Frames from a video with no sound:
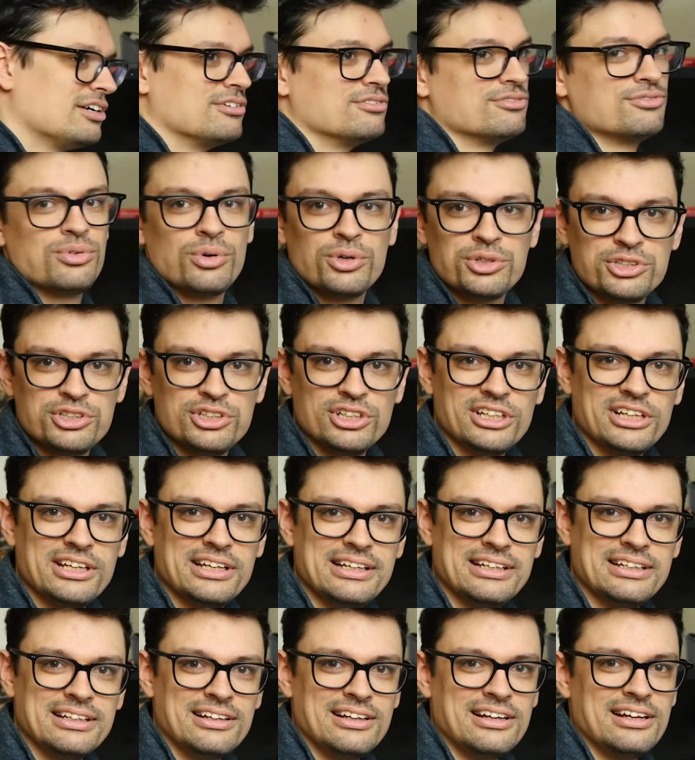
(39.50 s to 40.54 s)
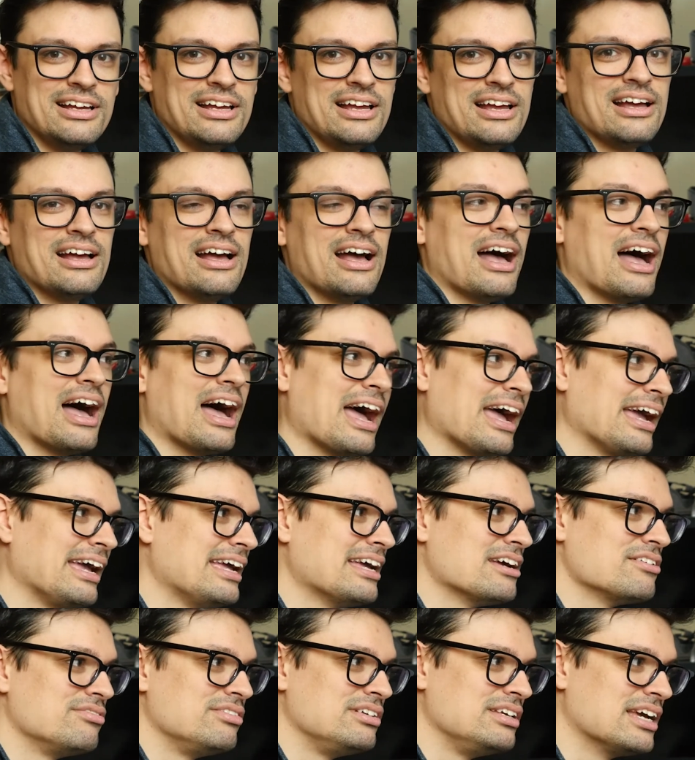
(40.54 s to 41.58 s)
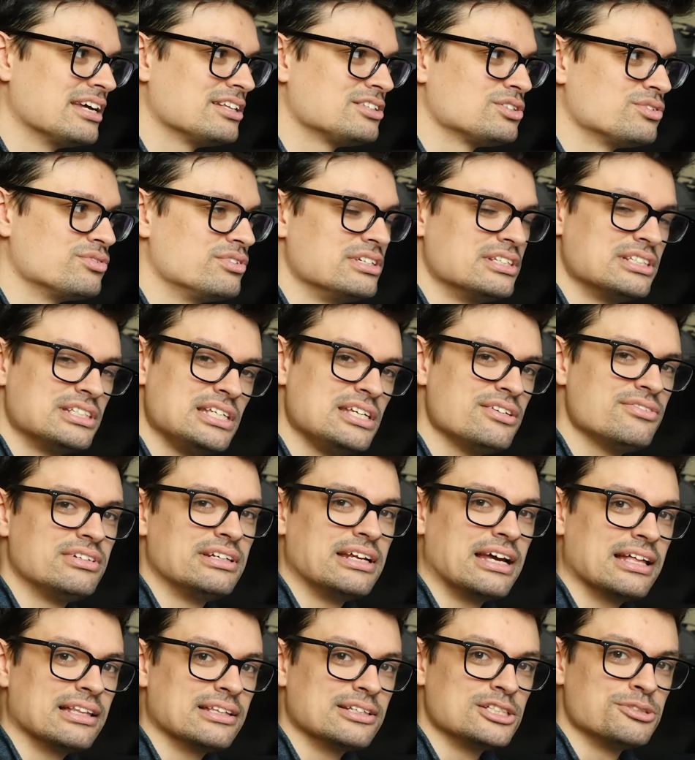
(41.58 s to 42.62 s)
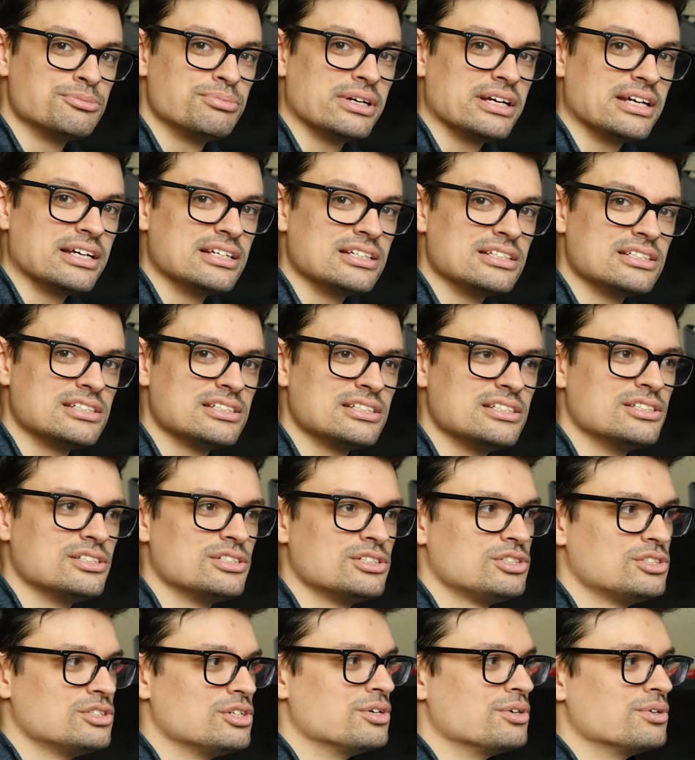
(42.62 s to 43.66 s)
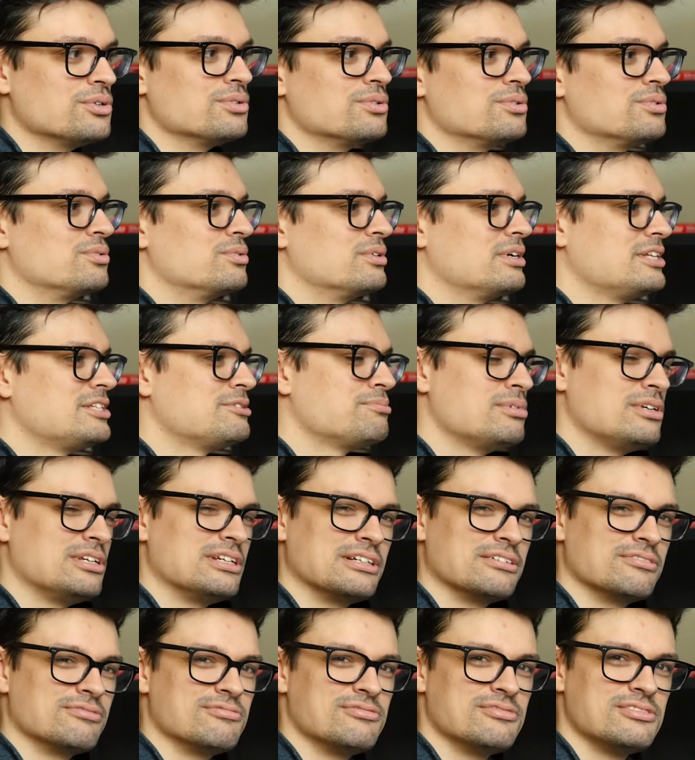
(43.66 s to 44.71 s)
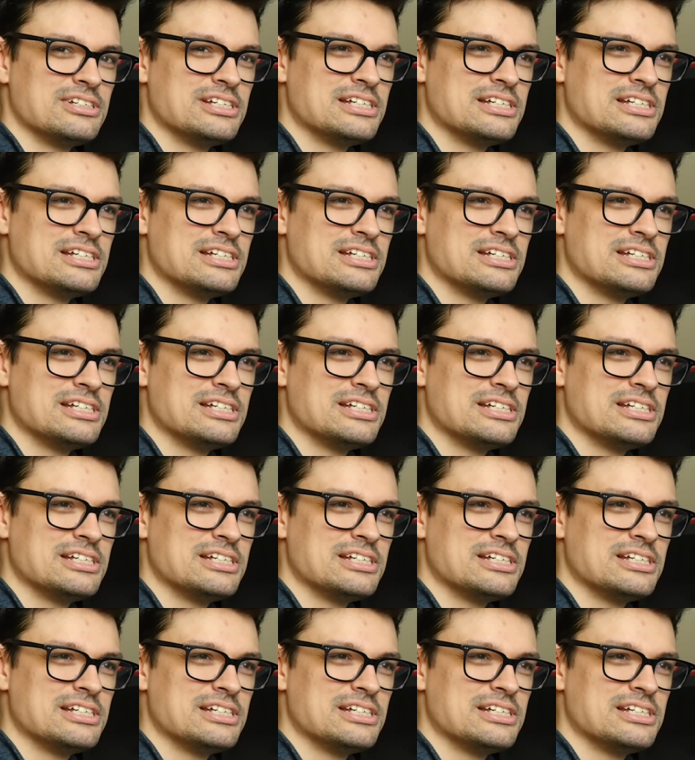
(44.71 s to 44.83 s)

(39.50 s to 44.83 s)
Unfortunately, I have yet to receive an Atlas Pass, so it's been